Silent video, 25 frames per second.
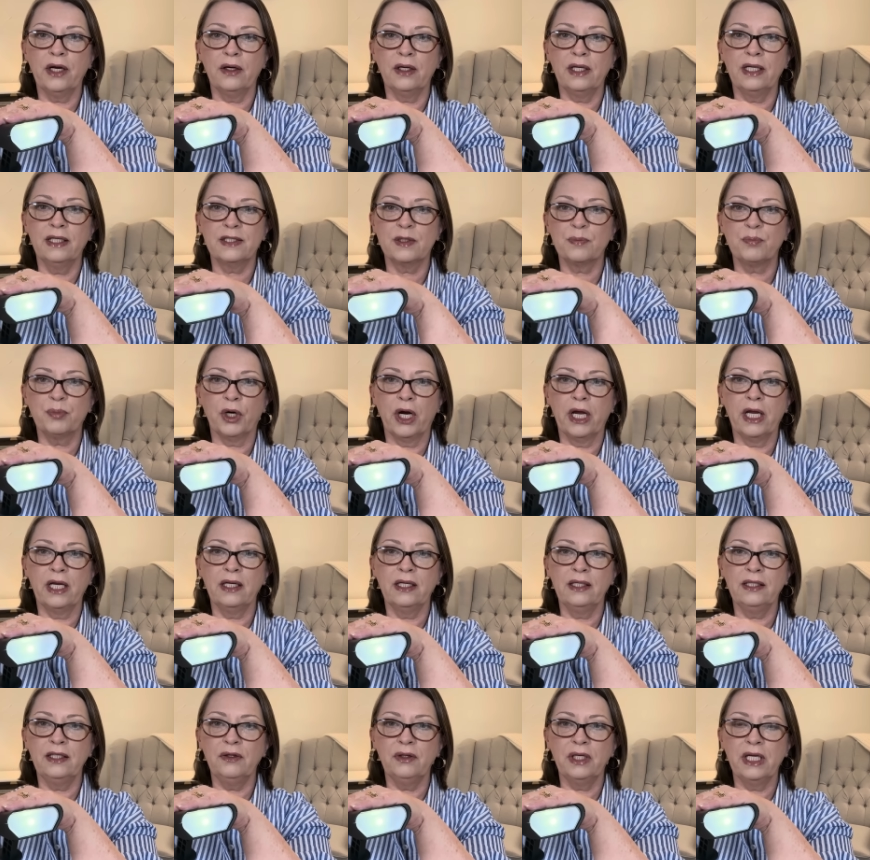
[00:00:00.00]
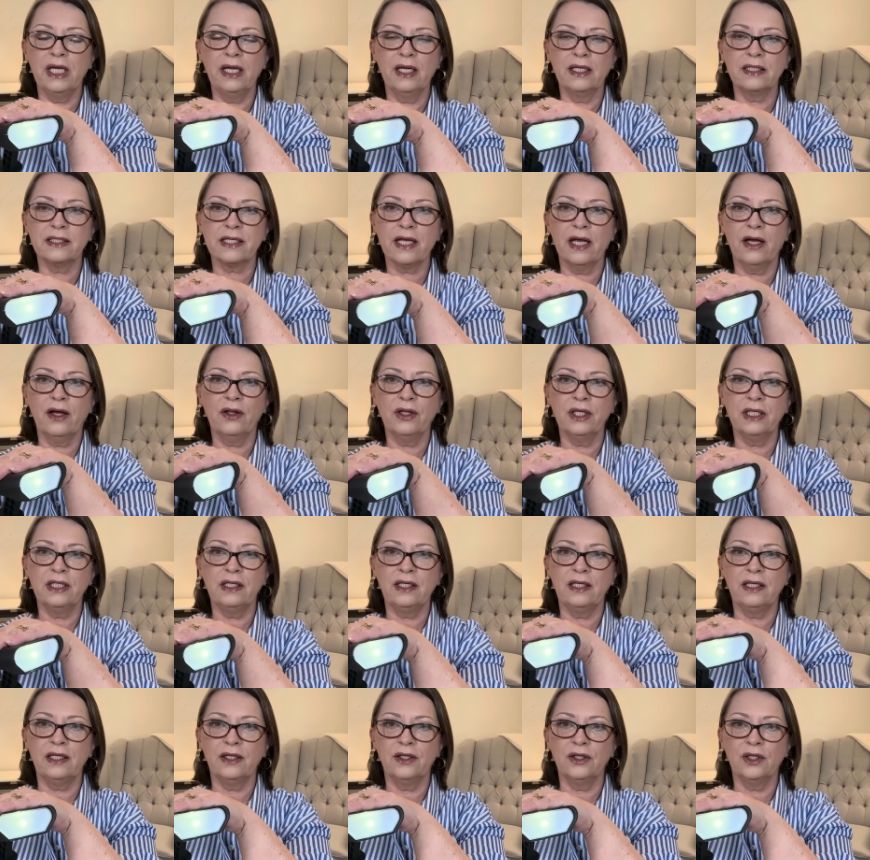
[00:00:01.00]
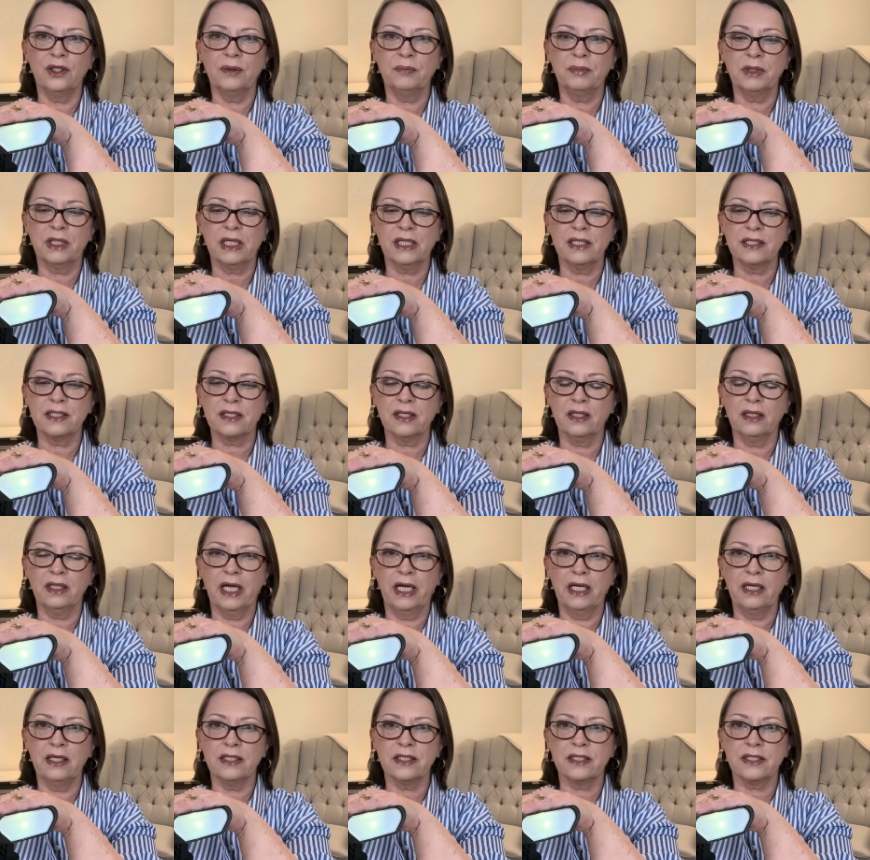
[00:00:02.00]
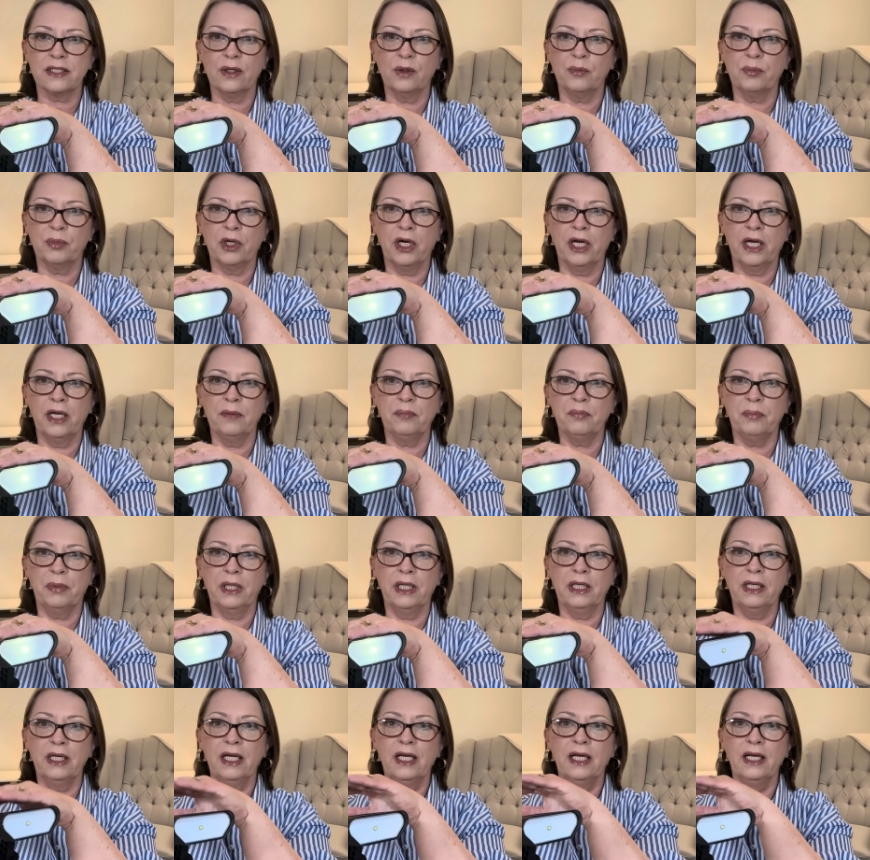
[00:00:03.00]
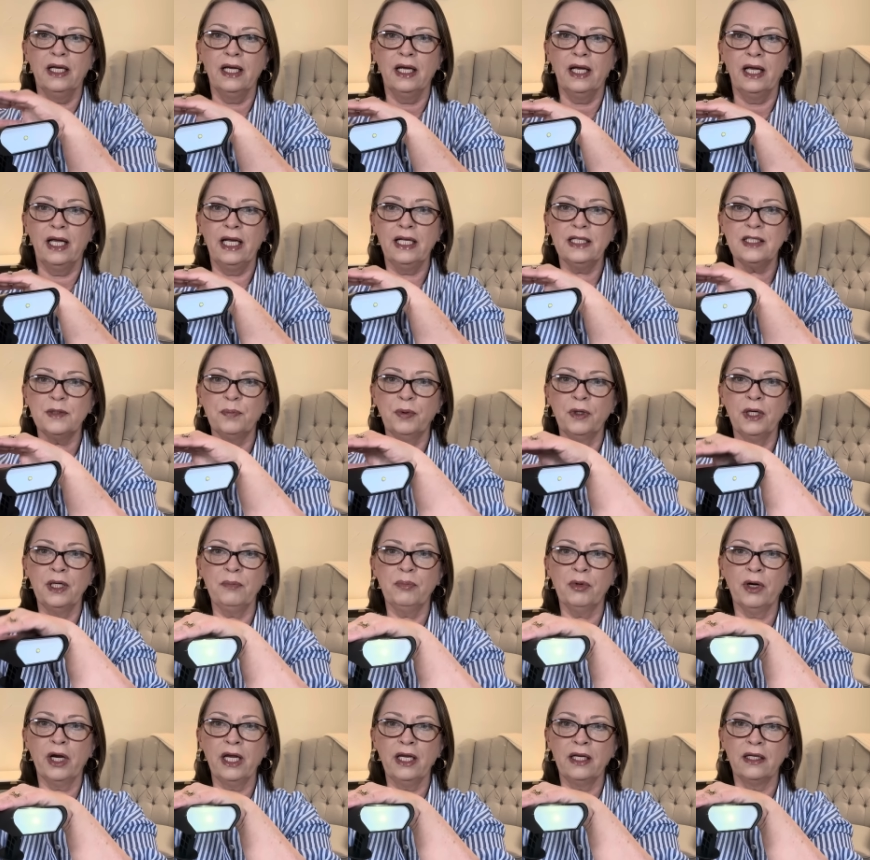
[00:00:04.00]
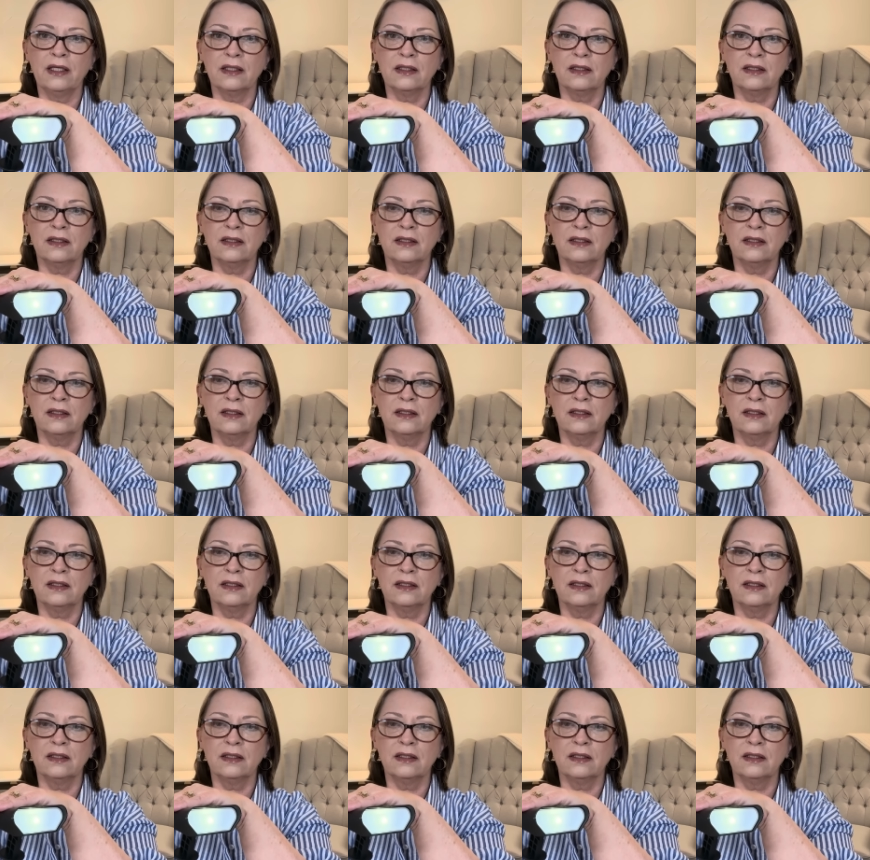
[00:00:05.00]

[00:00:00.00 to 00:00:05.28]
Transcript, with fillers: It's bright. You can't tell in here because the light is so bright, but it's pretty bright.